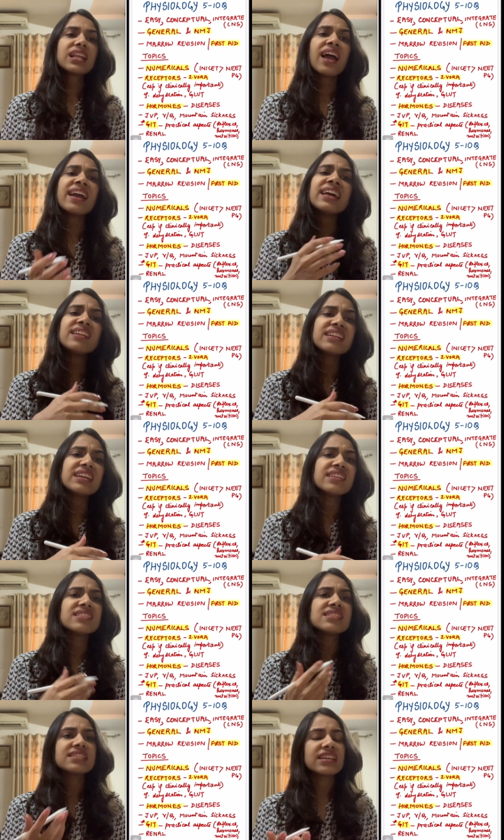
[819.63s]
again
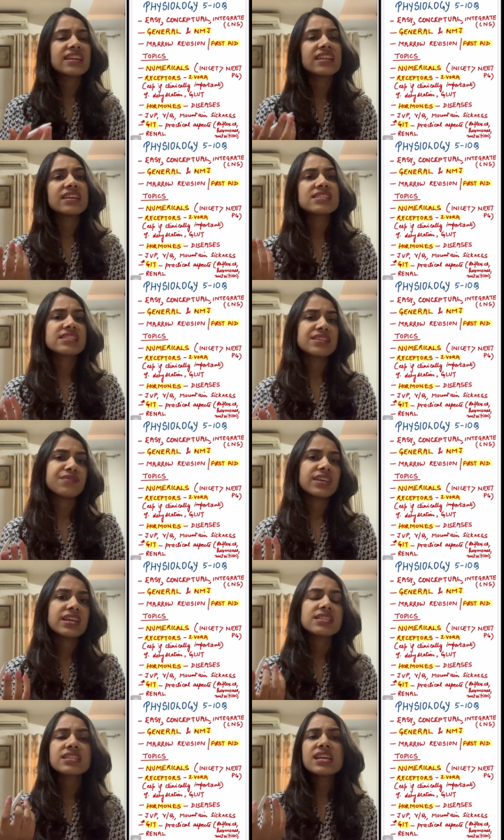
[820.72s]
renal cns
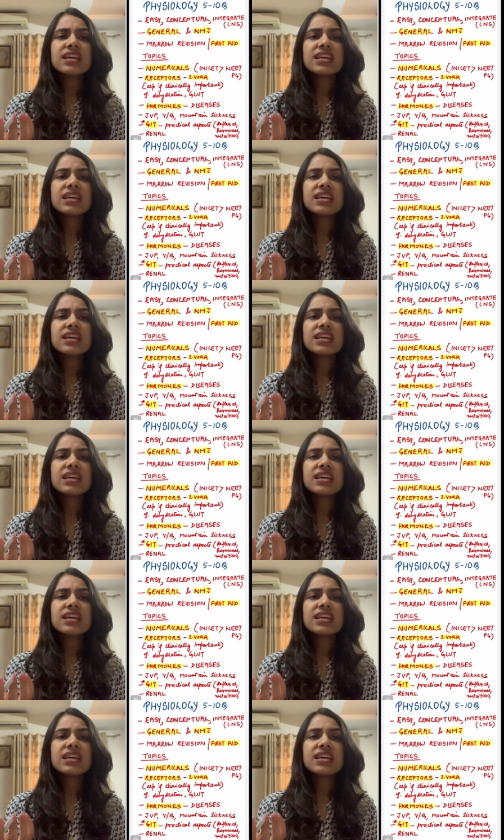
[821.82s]
cvs